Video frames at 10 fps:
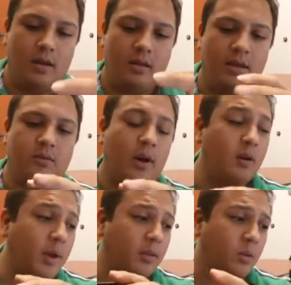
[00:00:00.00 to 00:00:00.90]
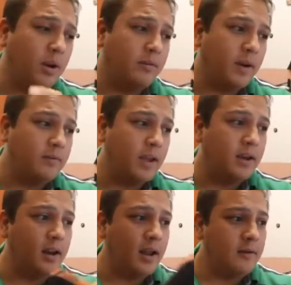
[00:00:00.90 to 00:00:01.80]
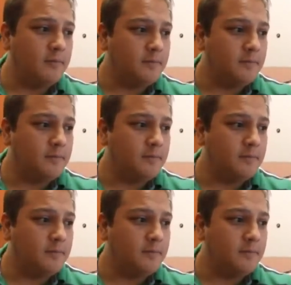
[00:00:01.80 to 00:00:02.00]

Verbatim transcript: These run about twenty five ninety nine.